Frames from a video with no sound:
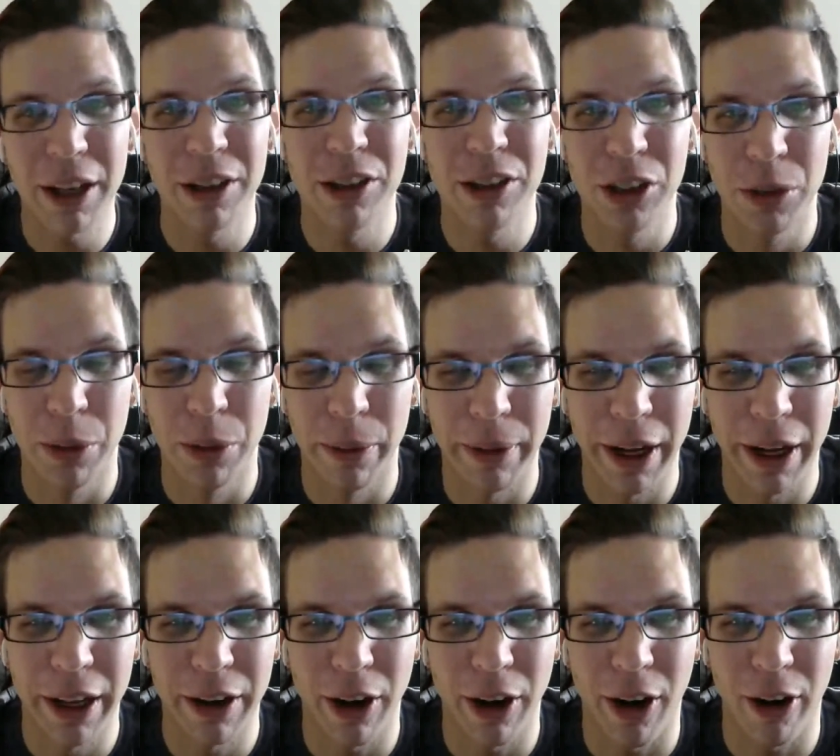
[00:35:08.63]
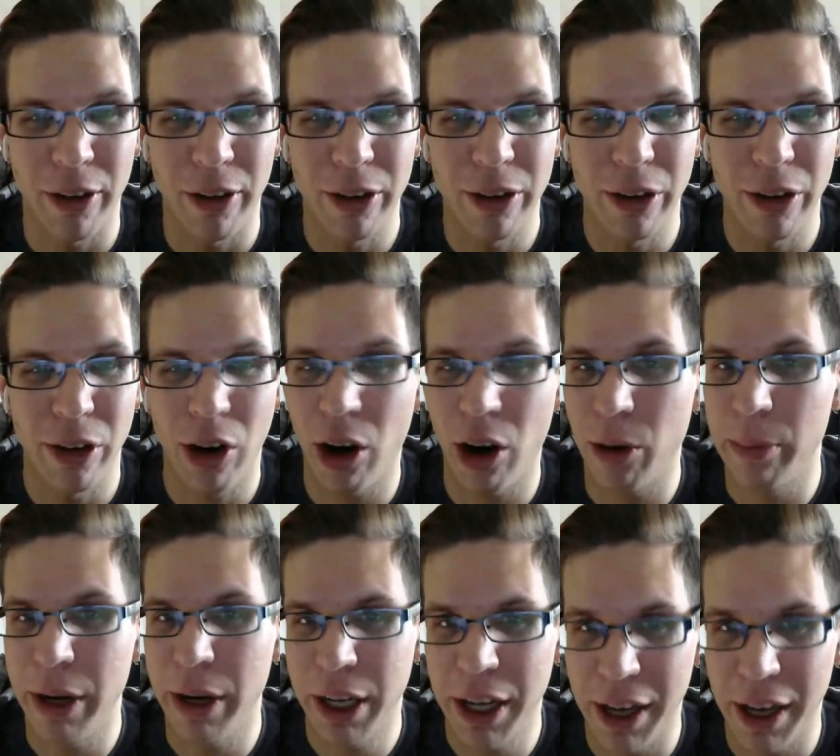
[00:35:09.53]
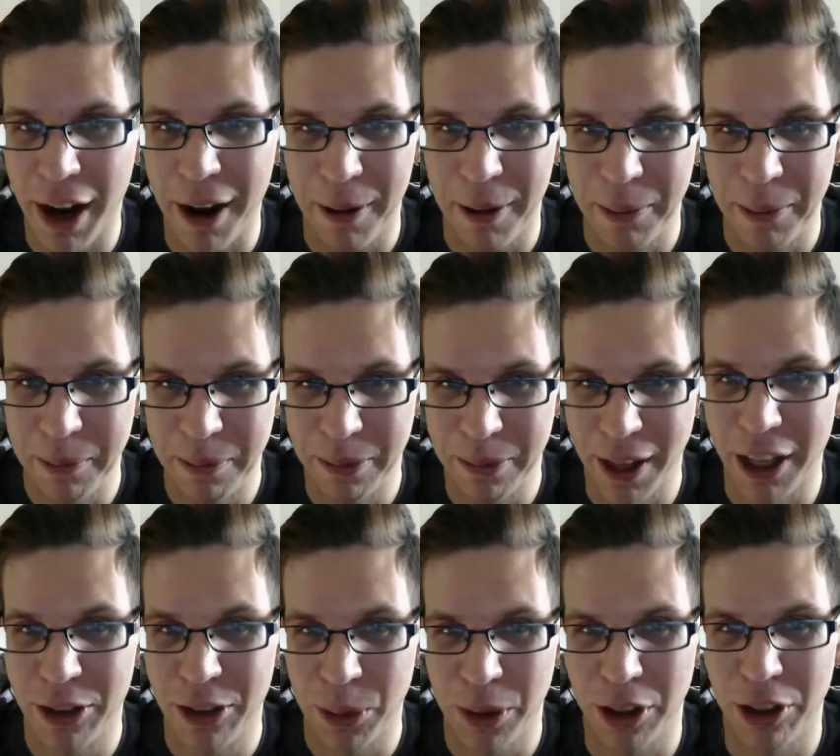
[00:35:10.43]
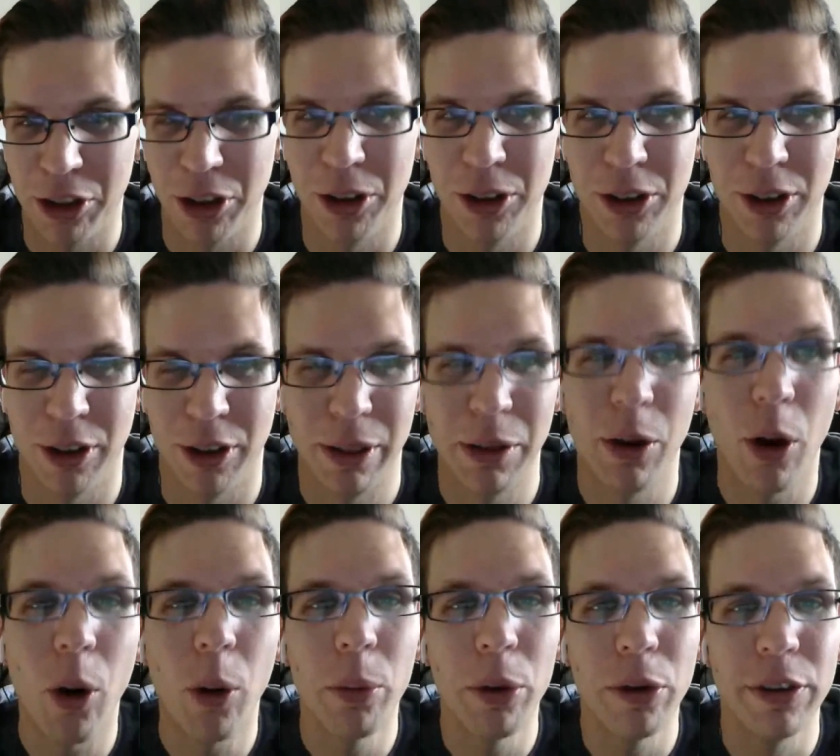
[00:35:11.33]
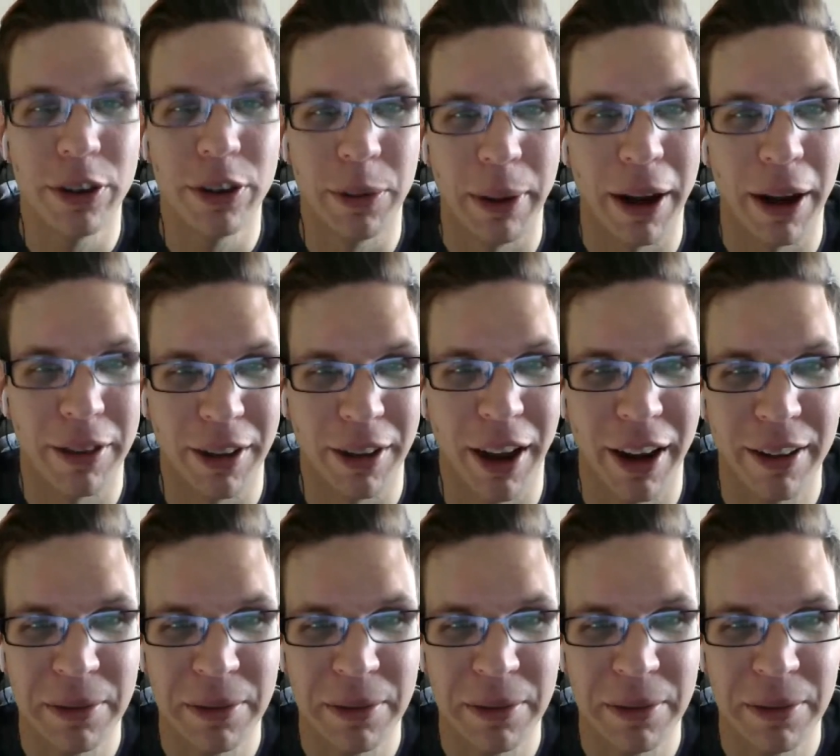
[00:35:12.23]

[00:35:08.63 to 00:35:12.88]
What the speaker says: and Superman are making out. That's what the show is. The whole movie's about that.